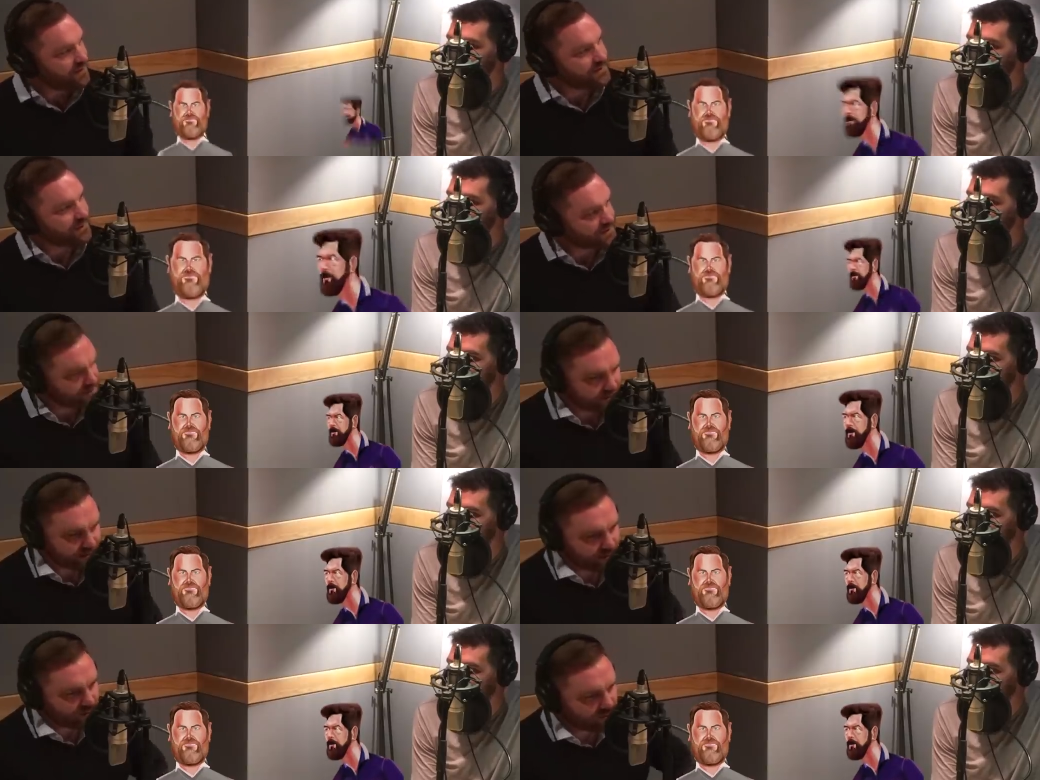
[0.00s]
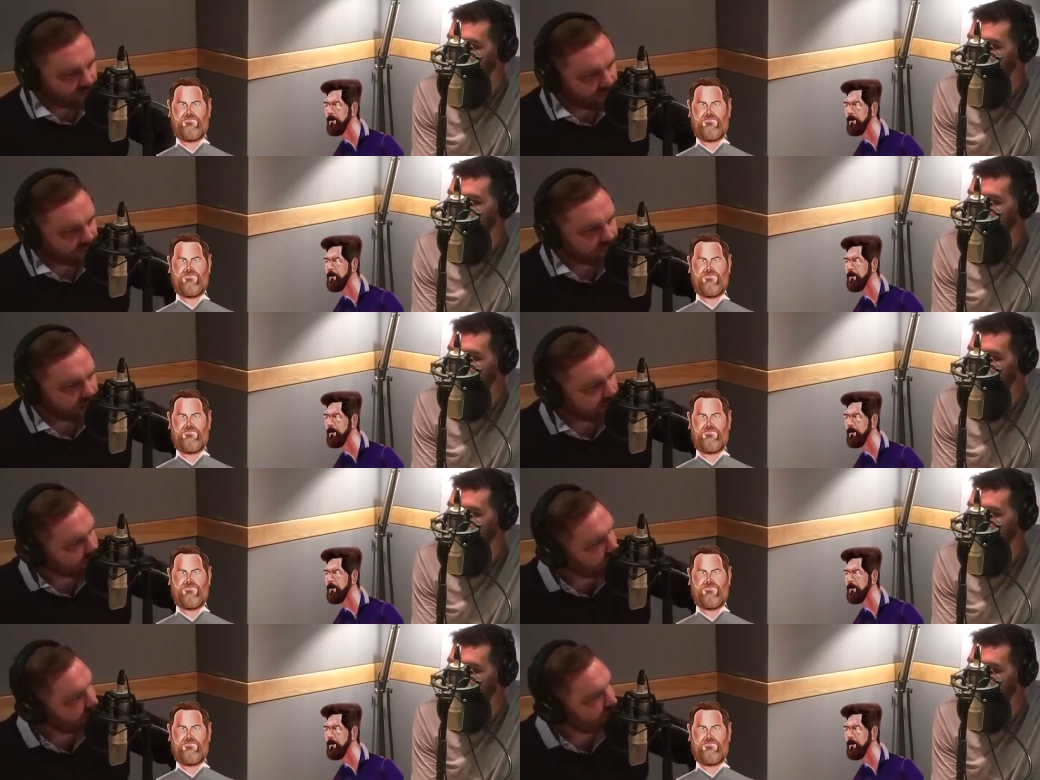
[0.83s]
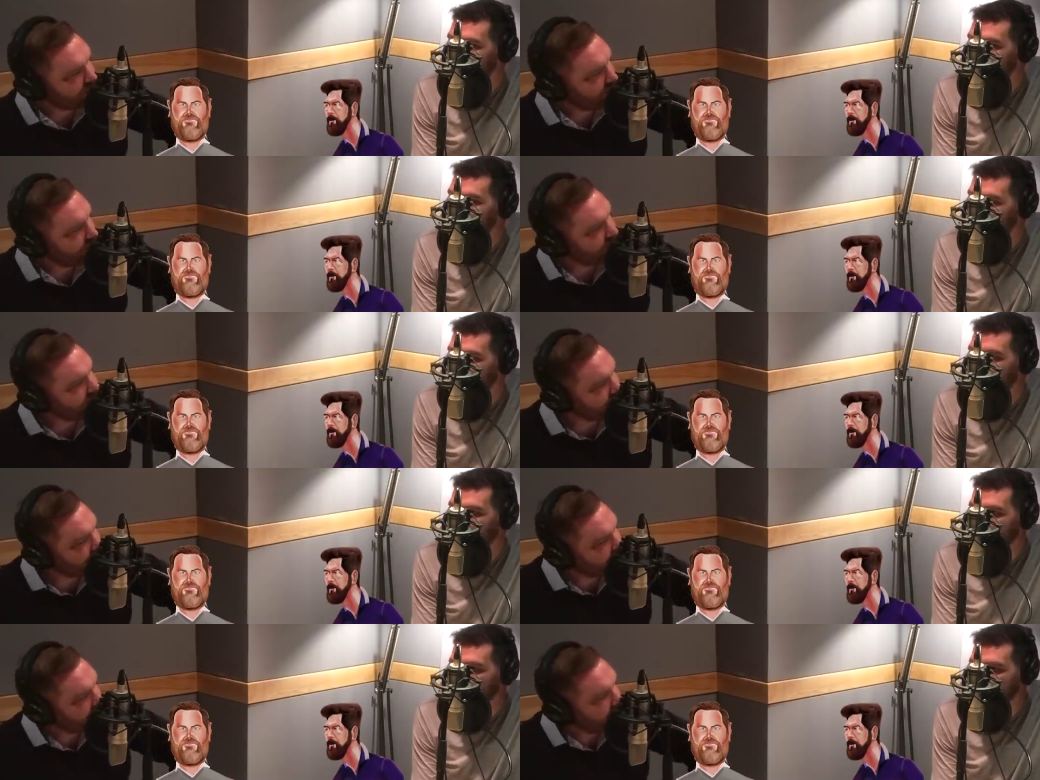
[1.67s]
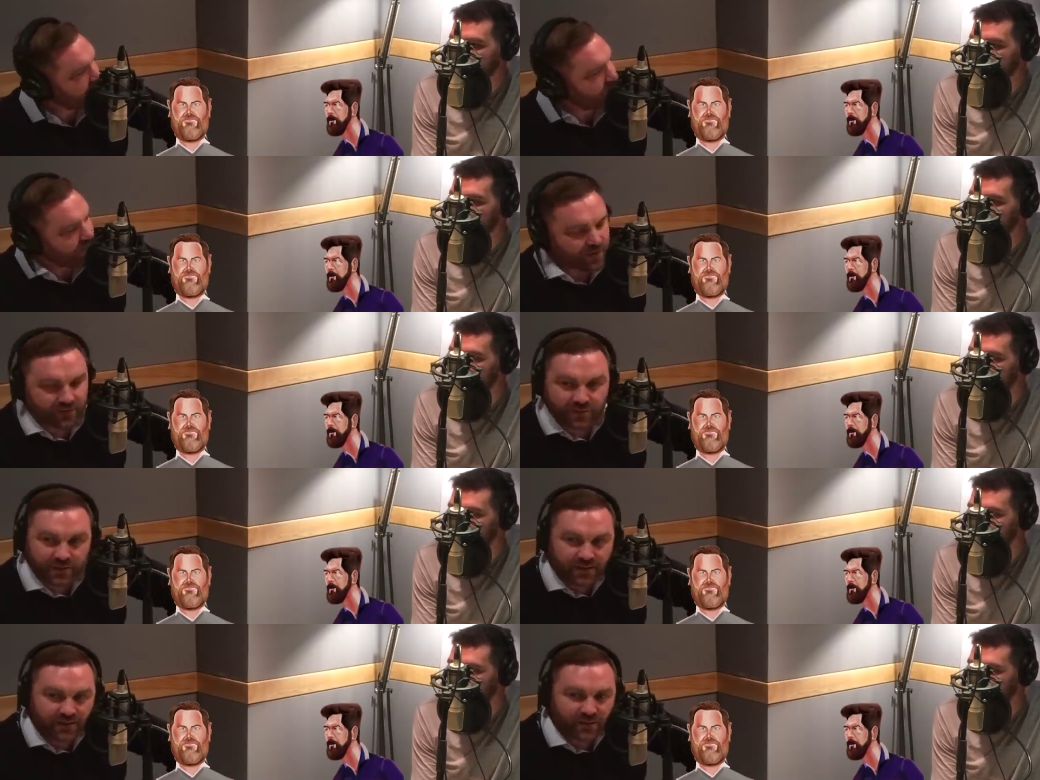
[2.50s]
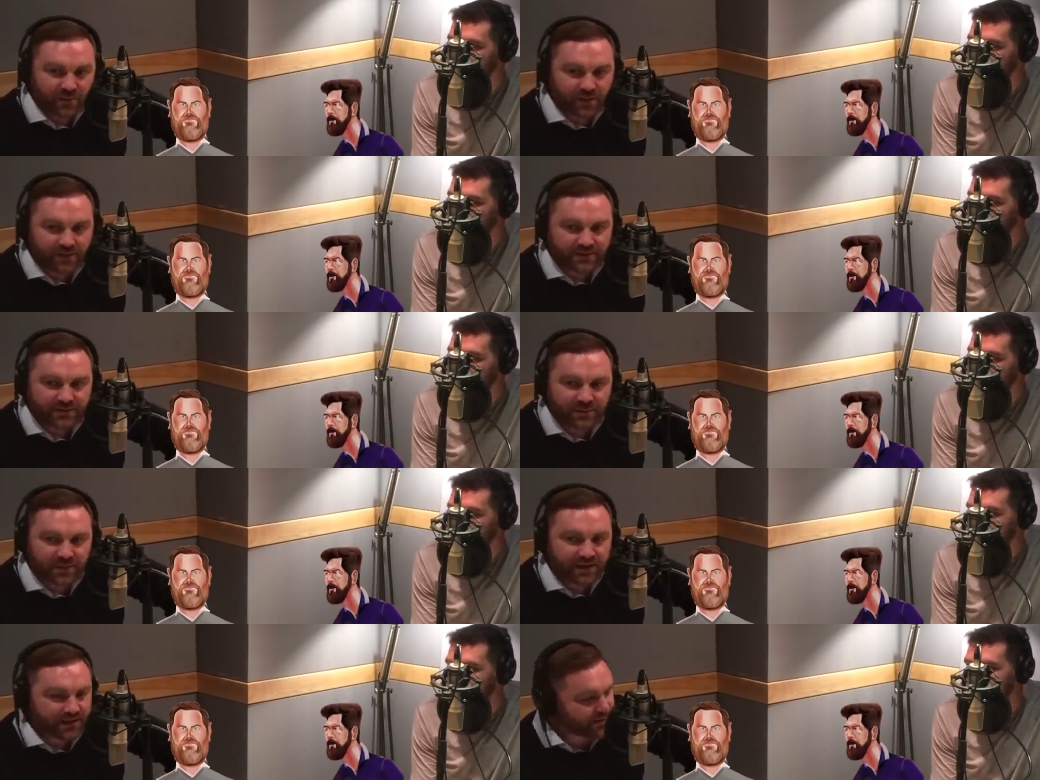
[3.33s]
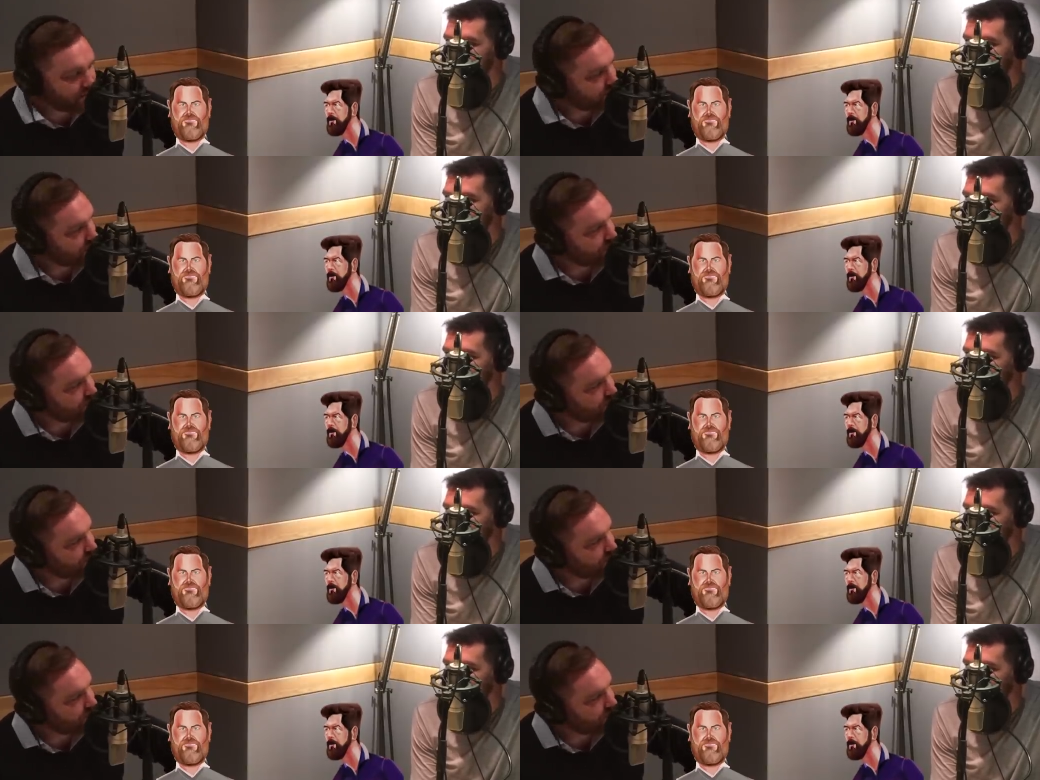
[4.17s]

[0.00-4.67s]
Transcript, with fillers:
Speaker 1: Is that because he's still absolutely steaming? I think so. After beating the All Blacks. But he had a throat